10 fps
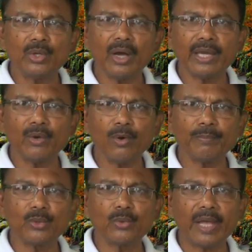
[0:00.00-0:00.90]
I
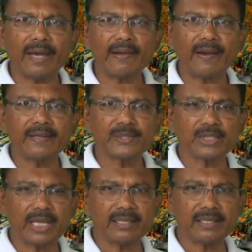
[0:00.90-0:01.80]
hope you can
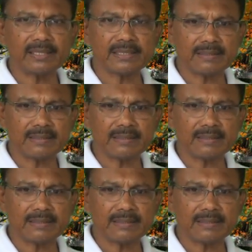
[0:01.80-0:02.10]
understand this.